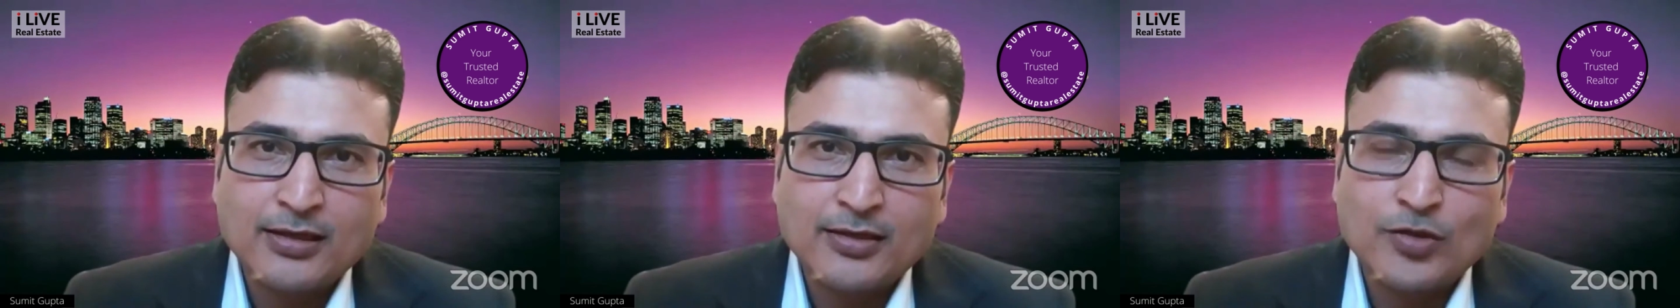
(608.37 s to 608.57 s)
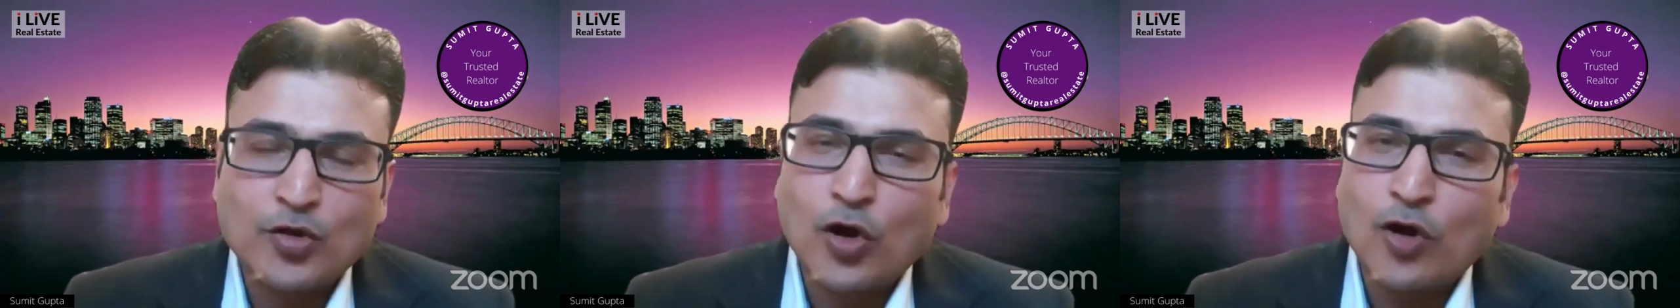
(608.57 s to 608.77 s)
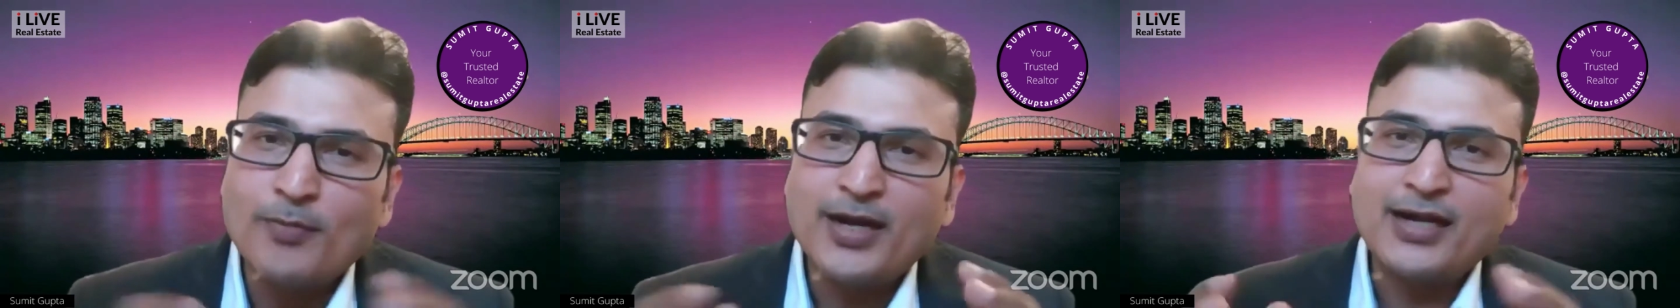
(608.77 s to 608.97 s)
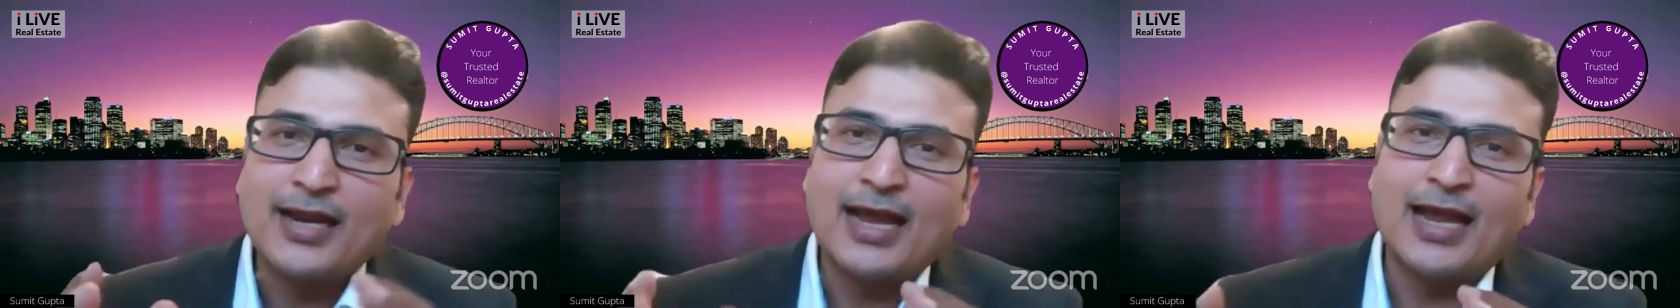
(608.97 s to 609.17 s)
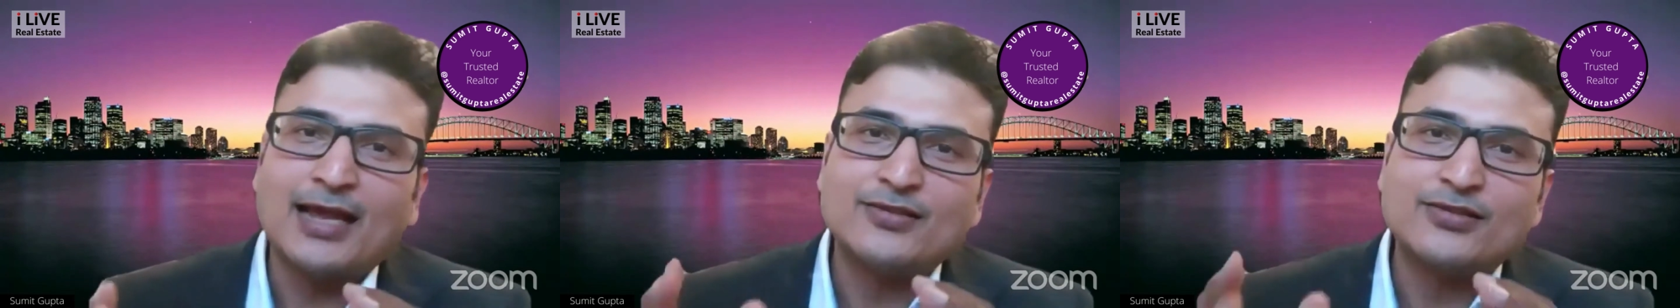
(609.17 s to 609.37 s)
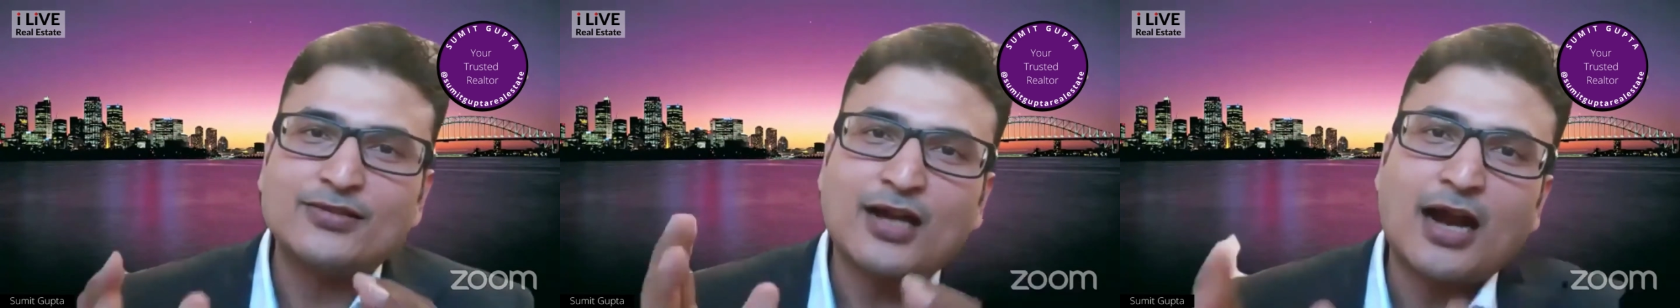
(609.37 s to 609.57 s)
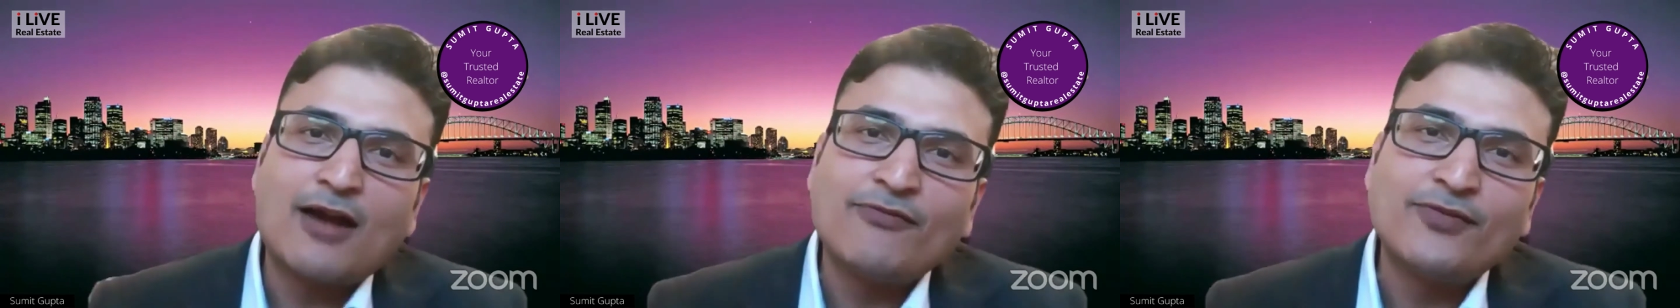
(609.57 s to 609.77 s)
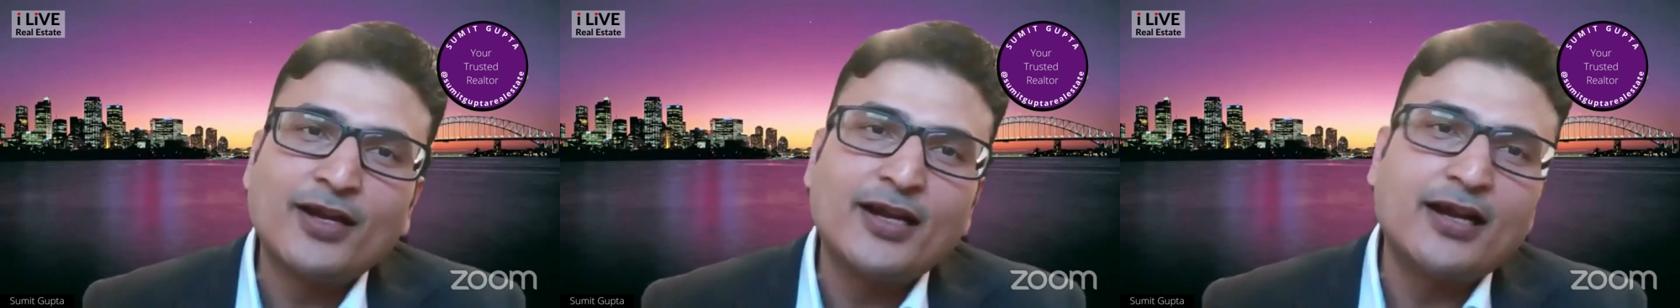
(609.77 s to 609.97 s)
Government has
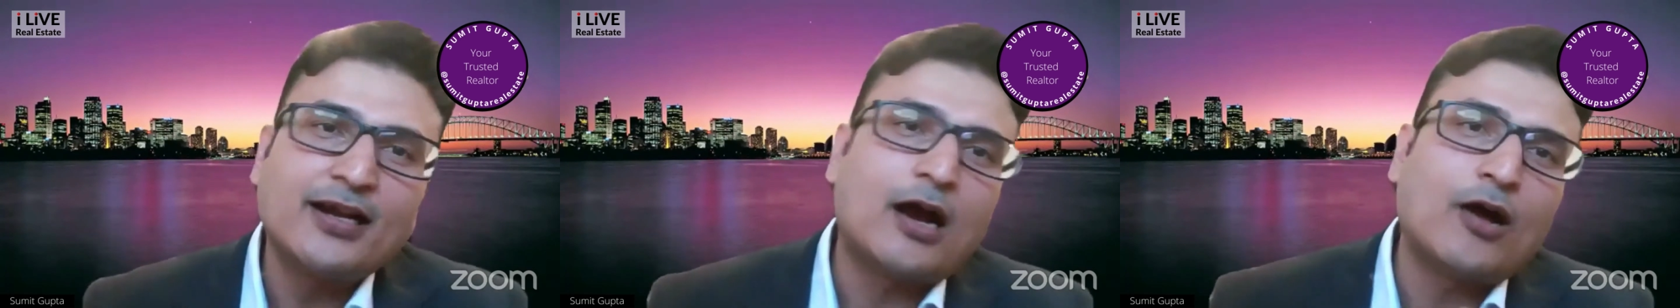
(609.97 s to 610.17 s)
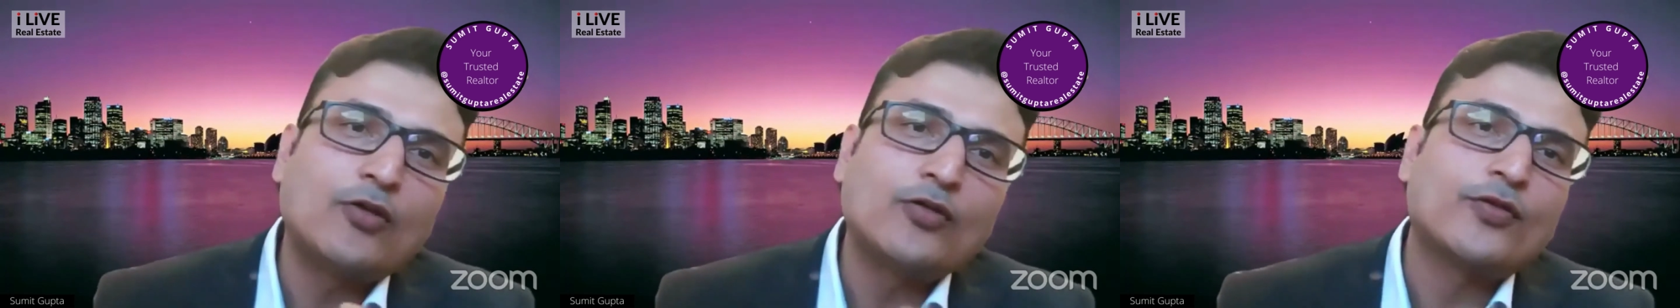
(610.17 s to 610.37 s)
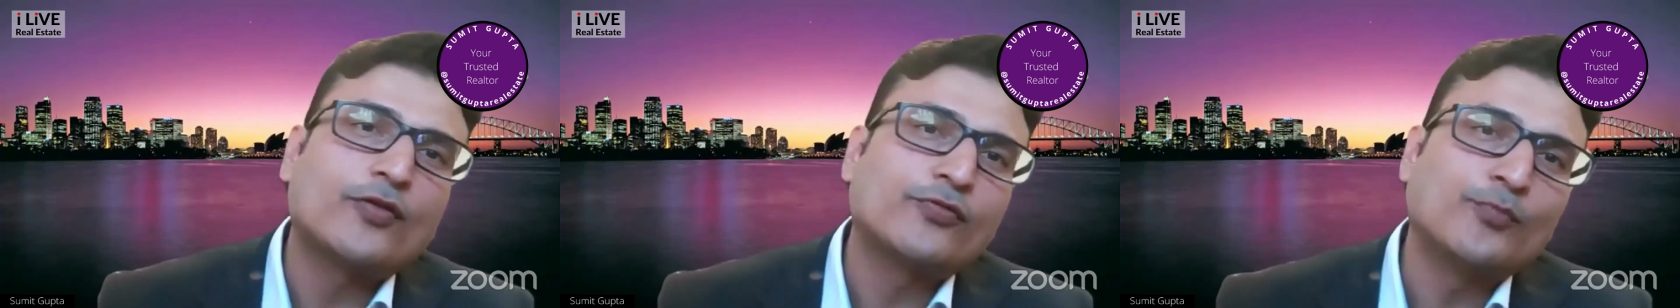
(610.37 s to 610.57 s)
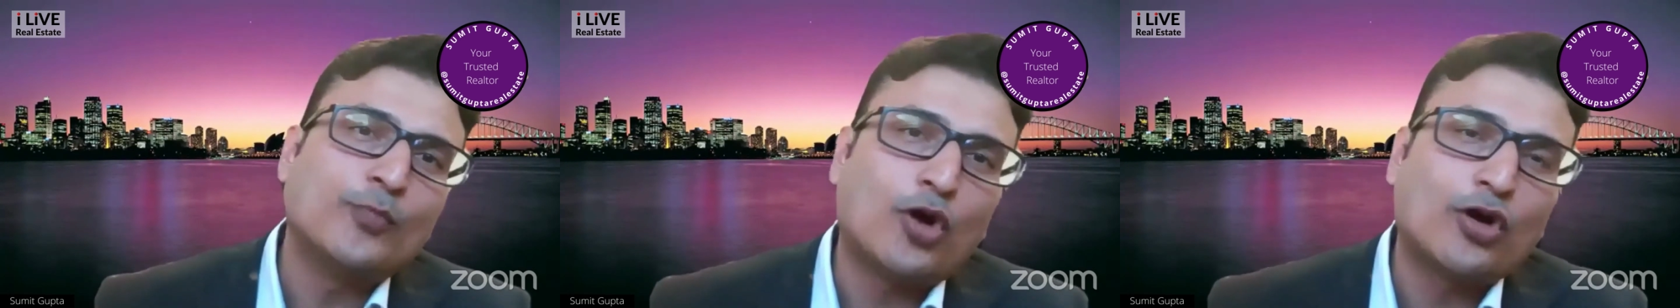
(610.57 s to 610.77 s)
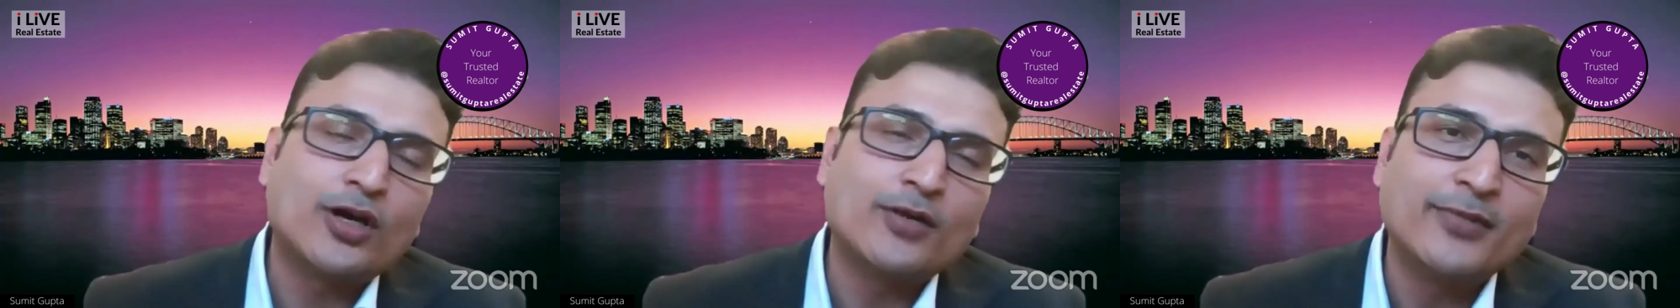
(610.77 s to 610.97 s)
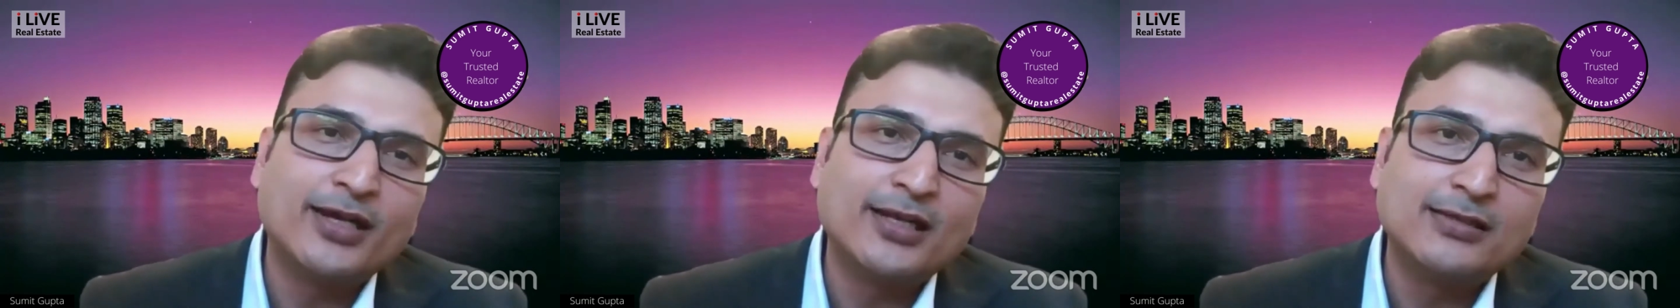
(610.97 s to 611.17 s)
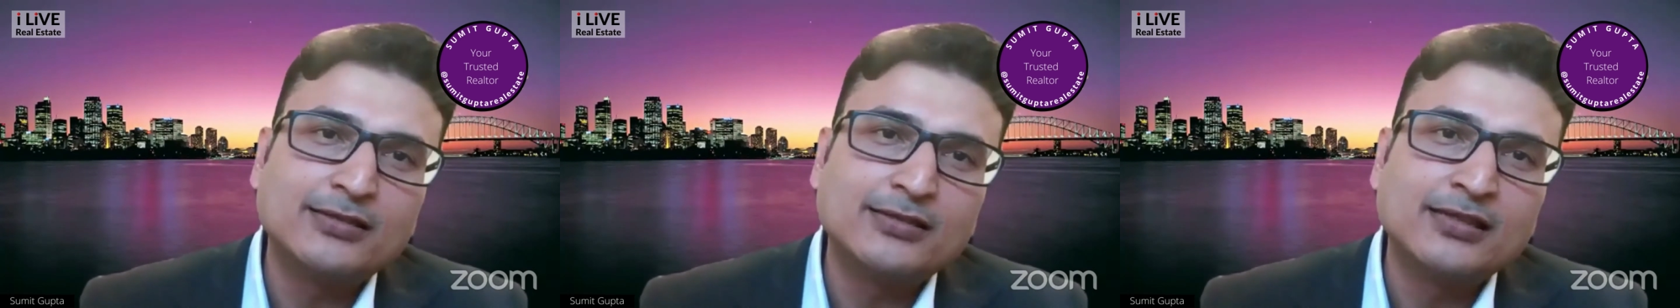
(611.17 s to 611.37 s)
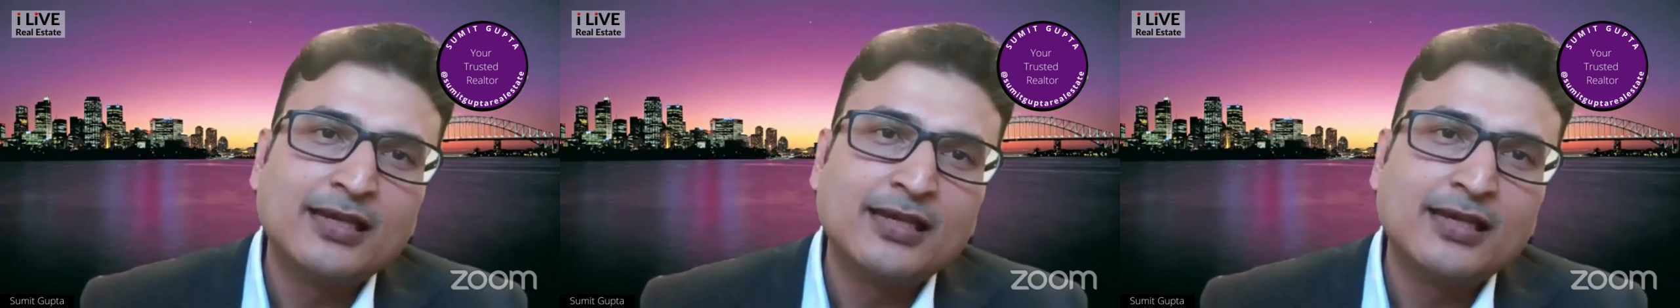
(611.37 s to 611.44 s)
crafted it out of Walkham Hills,